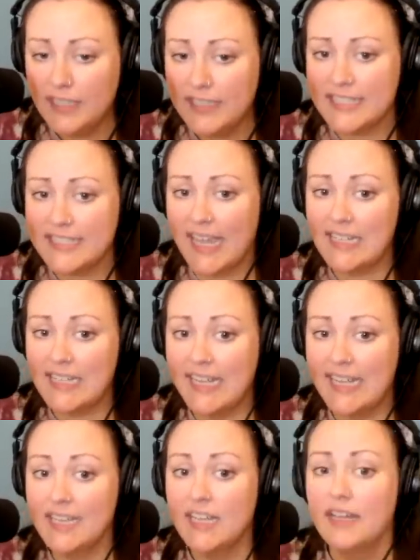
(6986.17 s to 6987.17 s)
the
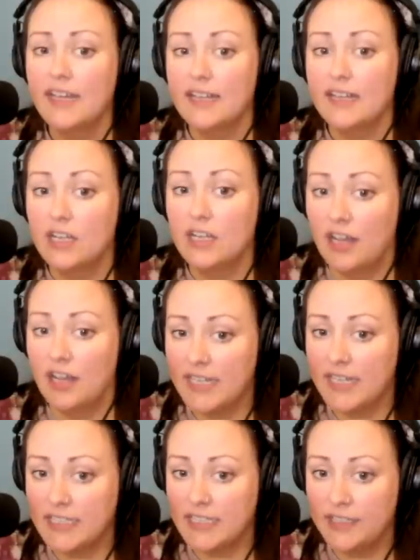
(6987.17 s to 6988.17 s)
satellite
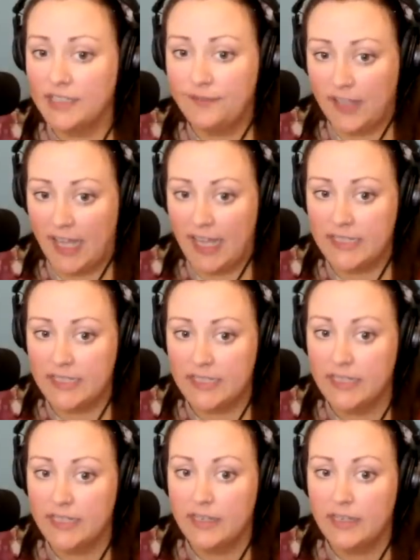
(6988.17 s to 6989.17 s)
contacted the flight